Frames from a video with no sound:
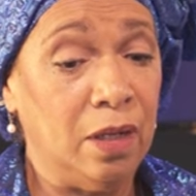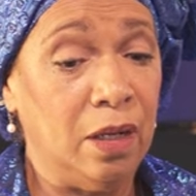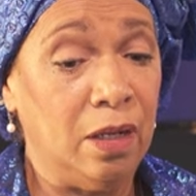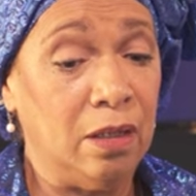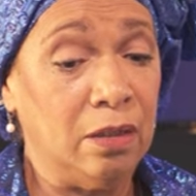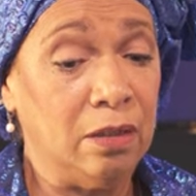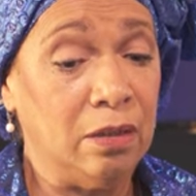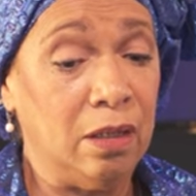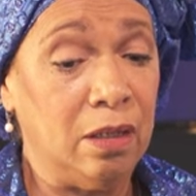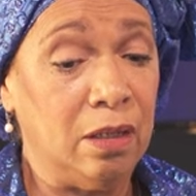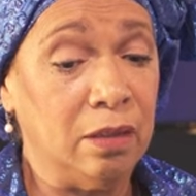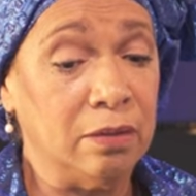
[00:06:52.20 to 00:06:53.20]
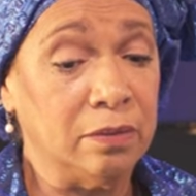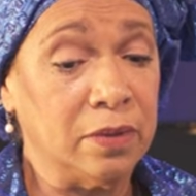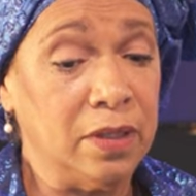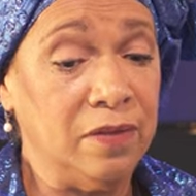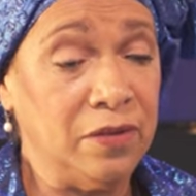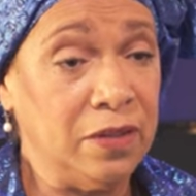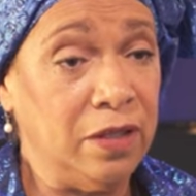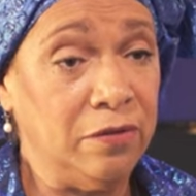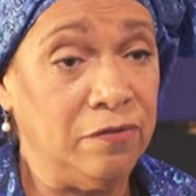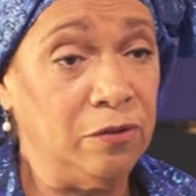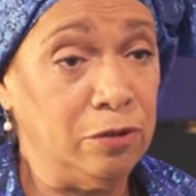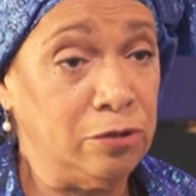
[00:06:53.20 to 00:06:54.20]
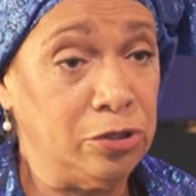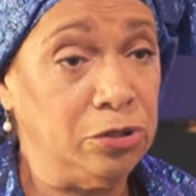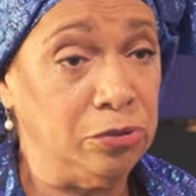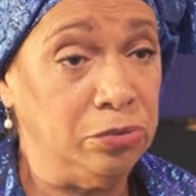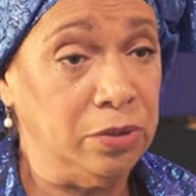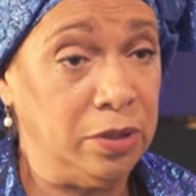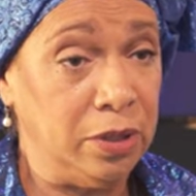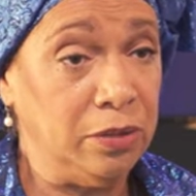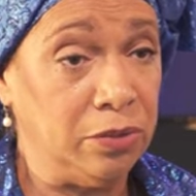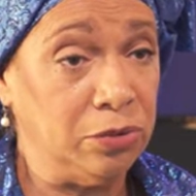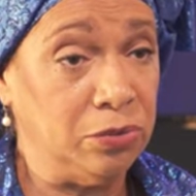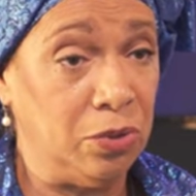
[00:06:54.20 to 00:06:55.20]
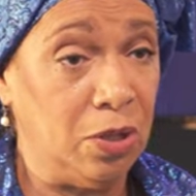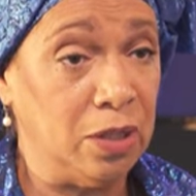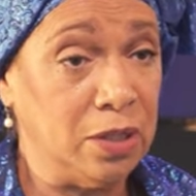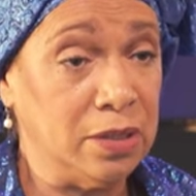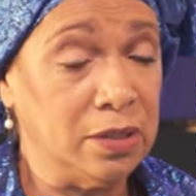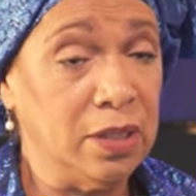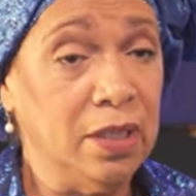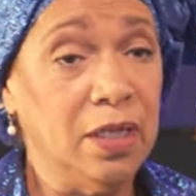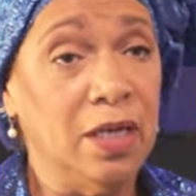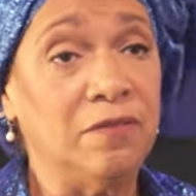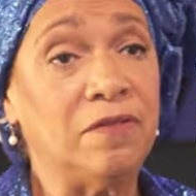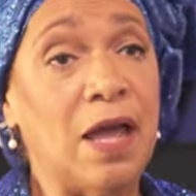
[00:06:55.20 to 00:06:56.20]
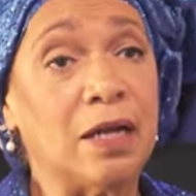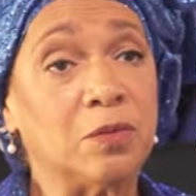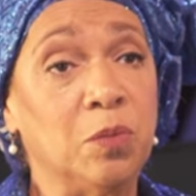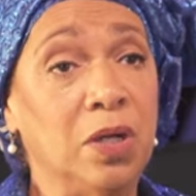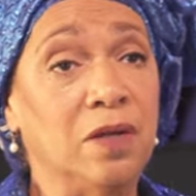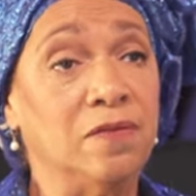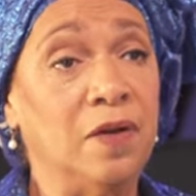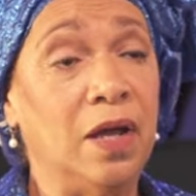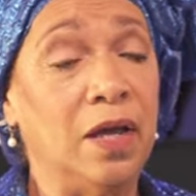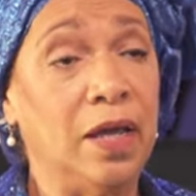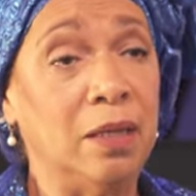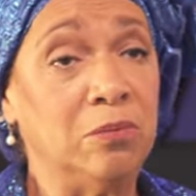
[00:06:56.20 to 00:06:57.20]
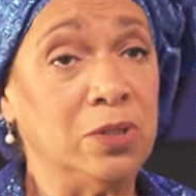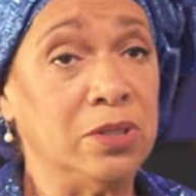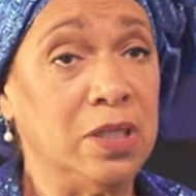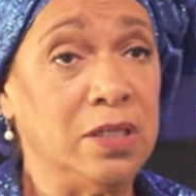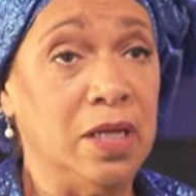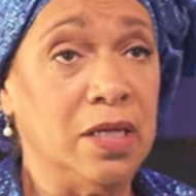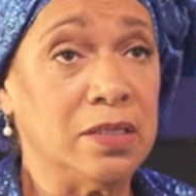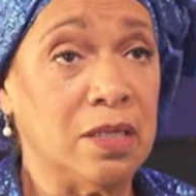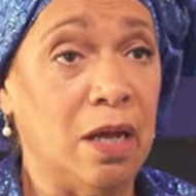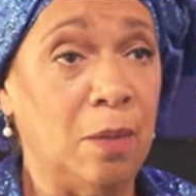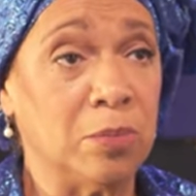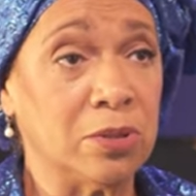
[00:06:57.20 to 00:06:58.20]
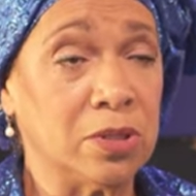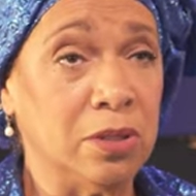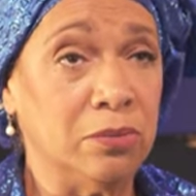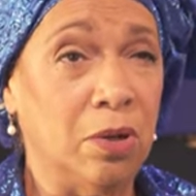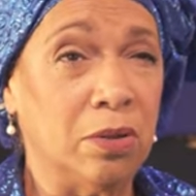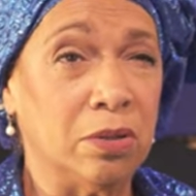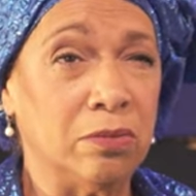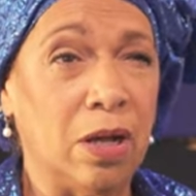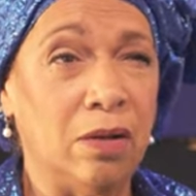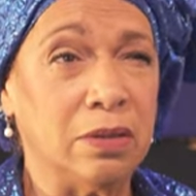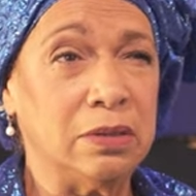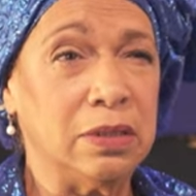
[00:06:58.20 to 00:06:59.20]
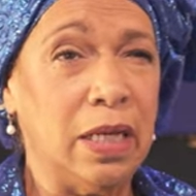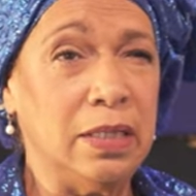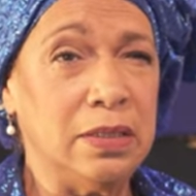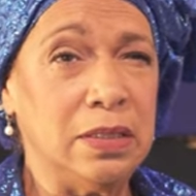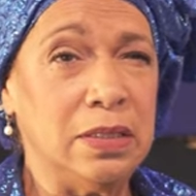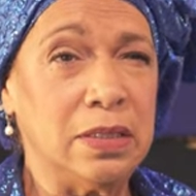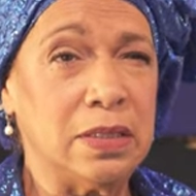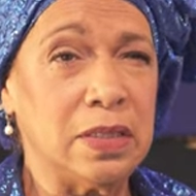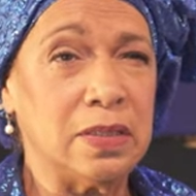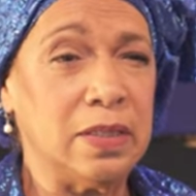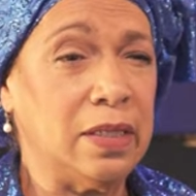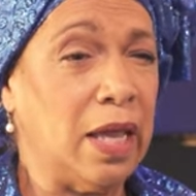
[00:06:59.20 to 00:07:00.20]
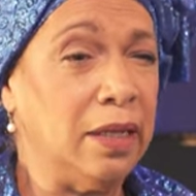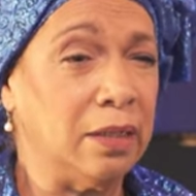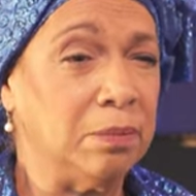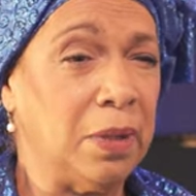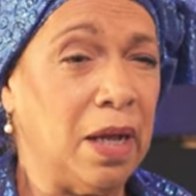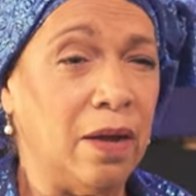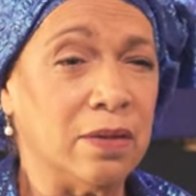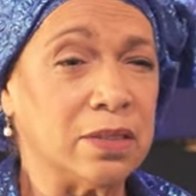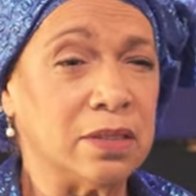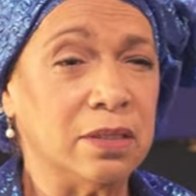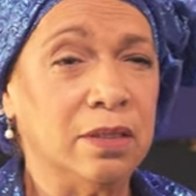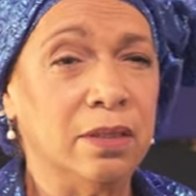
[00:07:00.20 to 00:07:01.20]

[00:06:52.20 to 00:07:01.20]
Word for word: uh, uh, given their full due here in New Orleans. In fact, one of uh, Edmond Dede's operas he wrote around 1868 in Paris,